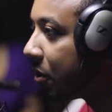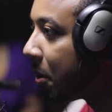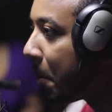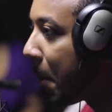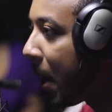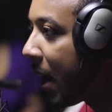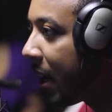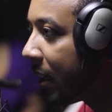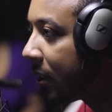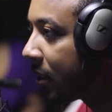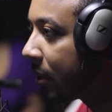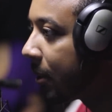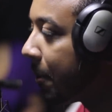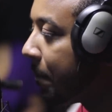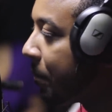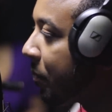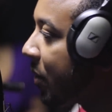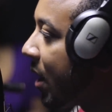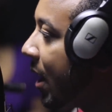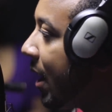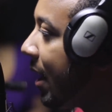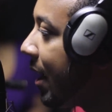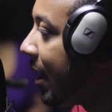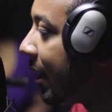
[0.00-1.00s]
debates
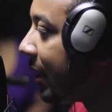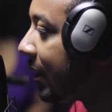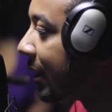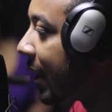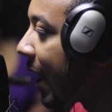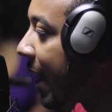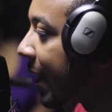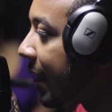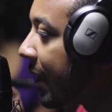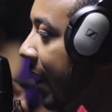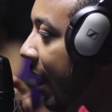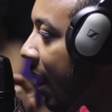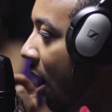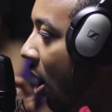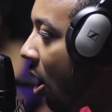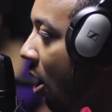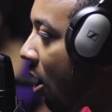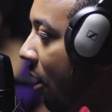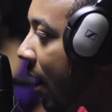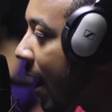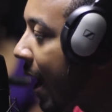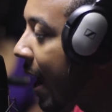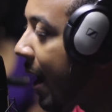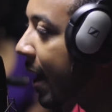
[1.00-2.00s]
is that they
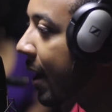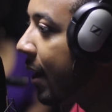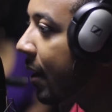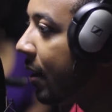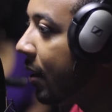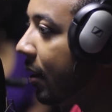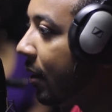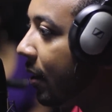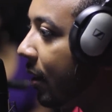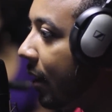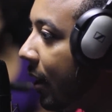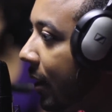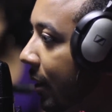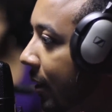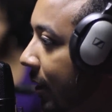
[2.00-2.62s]
all had a